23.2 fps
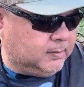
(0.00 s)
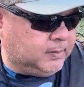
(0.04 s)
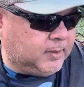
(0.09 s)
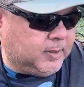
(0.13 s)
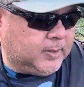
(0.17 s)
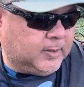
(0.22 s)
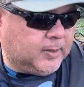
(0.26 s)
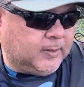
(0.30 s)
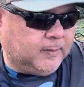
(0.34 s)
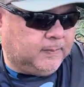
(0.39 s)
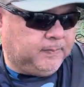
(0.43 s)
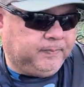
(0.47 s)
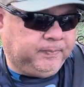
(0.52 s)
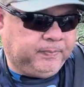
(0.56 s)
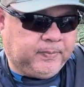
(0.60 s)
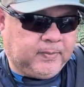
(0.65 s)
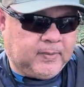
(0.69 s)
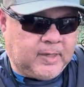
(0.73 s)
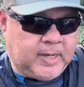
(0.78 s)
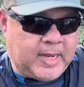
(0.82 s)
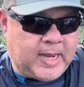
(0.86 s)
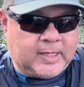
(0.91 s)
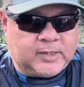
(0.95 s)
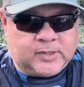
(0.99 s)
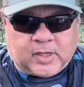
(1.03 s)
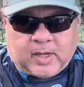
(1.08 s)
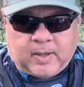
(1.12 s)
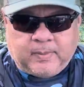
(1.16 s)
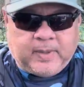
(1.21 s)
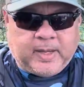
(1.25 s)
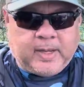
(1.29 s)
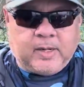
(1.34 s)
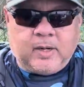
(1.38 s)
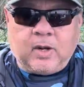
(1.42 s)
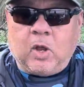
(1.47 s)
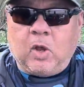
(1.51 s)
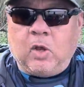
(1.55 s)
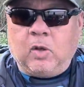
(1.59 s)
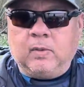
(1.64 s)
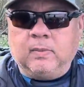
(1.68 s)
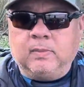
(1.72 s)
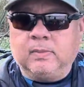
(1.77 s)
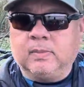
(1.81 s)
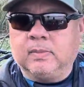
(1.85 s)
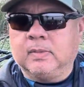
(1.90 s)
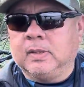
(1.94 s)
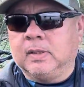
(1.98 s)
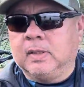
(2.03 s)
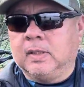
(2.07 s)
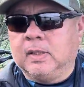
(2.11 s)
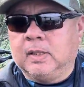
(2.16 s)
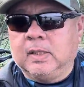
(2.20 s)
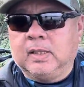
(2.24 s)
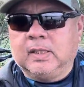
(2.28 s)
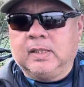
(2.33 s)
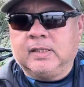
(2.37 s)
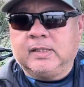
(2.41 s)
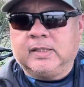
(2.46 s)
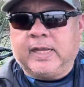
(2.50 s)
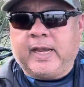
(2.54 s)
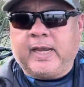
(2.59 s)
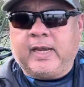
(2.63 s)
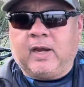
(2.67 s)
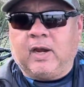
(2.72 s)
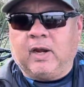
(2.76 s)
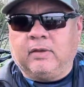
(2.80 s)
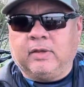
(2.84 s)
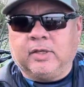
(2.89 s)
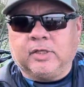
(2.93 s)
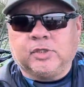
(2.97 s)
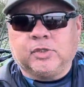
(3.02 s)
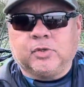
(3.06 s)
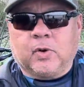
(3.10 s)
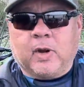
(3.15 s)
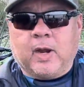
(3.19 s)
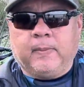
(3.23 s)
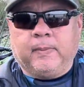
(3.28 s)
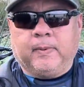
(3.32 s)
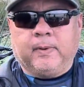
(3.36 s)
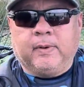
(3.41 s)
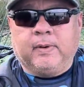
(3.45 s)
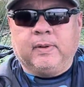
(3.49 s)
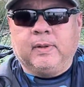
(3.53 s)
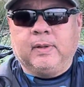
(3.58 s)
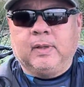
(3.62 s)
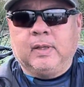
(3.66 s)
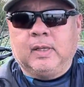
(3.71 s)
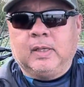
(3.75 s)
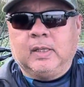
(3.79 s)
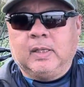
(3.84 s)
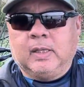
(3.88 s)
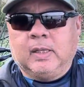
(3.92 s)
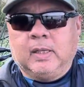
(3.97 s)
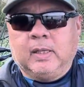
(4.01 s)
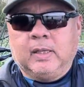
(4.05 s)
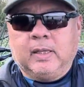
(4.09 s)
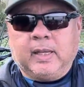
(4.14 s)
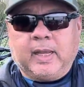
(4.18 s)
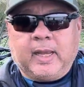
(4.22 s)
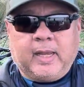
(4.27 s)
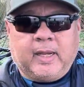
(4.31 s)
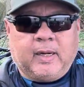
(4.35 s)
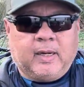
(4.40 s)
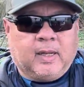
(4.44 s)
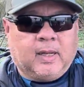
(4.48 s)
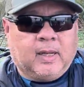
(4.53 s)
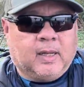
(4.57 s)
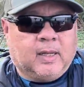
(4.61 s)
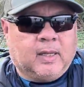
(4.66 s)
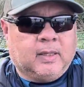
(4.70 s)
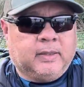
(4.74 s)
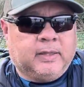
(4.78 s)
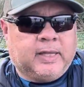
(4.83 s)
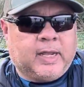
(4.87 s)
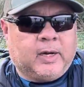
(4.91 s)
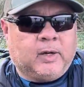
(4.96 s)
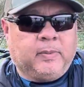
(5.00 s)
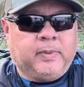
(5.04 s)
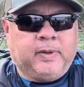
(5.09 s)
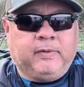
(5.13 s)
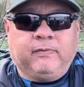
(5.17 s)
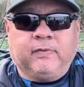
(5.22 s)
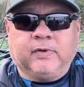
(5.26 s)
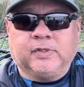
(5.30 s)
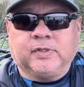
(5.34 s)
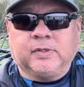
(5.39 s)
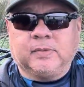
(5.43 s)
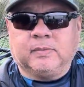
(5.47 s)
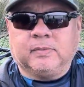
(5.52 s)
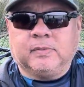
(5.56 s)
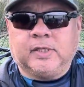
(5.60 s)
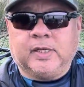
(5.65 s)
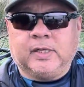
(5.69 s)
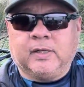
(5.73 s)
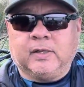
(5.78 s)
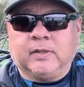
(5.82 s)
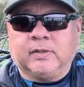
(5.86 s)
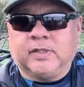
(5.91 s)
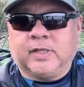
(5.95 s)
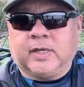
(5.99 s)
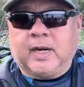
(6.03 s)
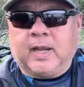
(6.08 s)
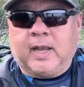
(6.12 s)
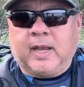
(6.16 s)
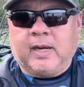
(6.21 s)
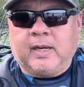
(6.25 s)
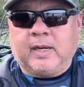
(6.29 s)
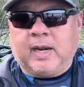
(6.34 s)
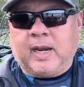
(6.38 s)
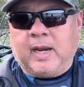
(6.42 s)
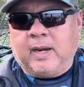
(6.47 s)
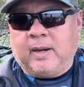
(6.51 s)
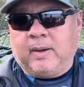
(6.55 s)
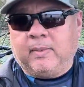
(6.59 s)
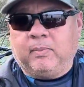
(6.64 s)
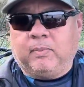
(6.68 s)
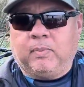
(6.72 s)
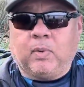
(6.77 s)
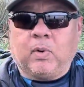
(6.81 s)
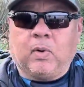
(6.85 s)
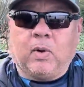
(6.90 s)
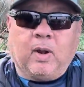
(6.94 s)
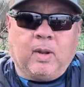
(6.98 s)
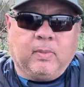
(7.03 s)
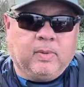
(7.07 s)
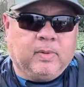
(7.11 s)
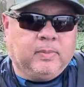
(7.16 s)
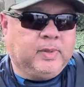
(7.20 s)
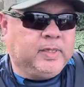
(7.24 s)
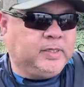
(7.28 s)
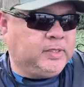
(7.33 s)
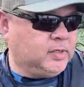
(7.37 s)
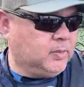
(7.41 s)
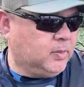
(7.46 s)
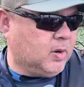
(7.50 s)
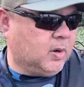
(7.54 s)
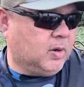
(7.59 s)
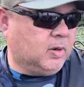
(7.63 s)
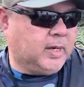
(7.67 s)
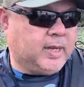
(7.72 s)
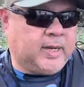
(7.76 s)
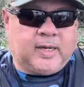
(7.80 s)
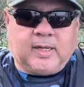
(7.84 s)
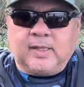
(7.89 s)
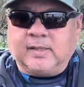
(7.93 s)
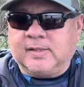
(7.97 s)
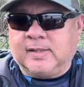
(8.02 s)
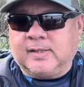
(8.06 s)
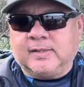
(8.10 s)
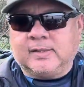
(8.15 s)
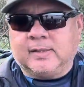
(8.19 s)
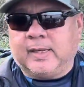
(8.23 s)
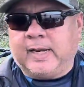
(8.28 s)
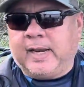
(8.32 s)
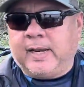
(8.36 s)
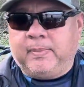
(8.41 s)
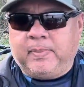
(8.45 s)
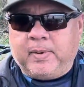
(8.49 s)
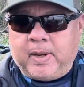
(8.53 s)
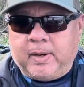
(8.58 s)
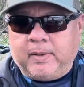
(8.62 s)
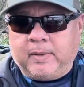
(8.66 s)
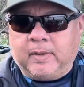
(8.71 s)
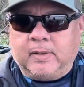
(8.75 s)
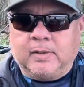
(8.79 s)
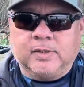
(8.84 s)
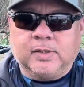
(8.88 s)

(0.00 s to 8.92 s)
But yeah, so I'm heading home. Take care of this striper, and that'll be for some dinner tonight and probably tomorrow night, because it's an 8-pounder.